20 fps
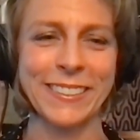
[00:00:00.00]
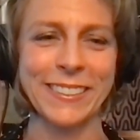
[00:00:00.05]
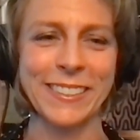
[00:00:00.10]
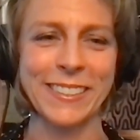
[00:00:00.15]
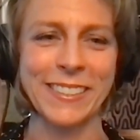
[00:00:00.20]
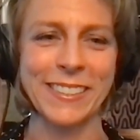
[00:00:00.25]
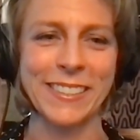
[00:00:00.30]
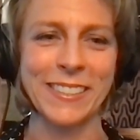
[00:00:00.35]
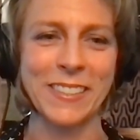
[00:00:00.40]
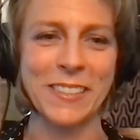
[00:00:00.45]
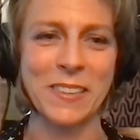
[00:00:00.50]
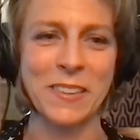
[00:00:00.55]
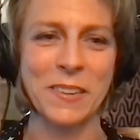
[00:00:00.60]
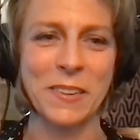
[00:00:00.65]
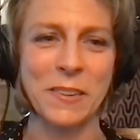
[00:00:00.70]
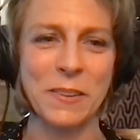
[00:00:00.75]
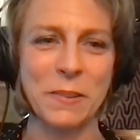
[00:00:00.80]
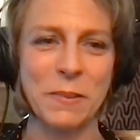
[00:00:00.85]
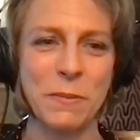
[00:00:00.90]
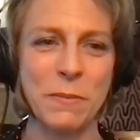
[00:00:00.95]

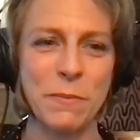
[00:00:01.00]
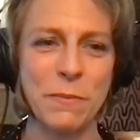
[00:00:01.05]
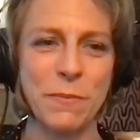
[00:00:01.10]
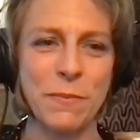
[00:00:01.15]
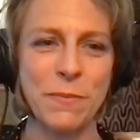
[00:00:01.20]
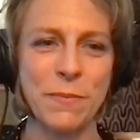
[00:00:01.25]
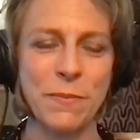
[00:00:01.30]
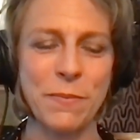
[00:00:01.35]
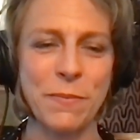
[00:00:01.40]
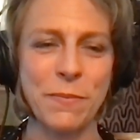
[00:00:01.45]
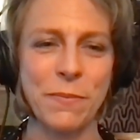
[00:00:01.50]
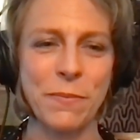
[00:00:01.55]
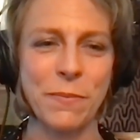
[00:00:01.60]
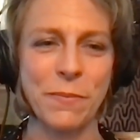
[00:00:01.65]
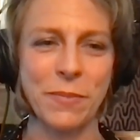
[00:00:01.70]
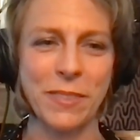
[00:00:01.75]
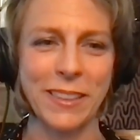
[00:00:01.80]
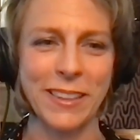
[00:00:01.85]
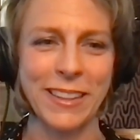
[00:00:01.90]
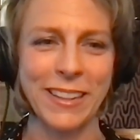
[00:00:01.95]

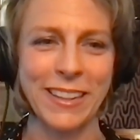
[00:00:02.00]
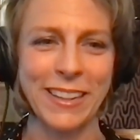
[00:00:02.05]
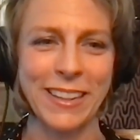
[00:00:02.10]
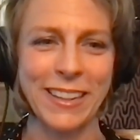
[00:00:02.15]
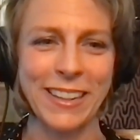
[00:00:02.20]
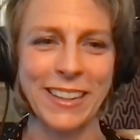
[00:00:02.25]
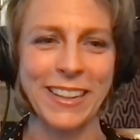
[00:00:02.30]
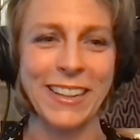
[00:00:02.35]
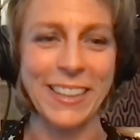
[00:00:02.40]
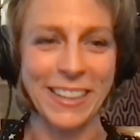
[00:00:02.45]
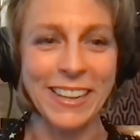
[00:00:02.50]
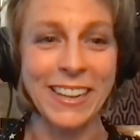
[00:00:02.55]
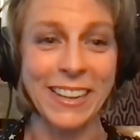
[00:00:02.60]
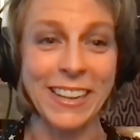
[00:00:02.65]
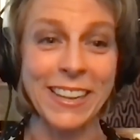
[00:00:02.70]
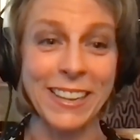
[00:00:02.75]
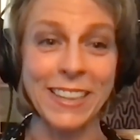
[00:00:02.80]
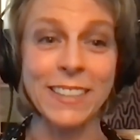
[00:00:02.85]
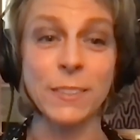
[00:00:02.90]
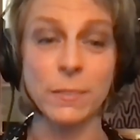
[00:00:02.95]

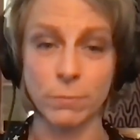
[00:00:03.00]
The person shown says nothing.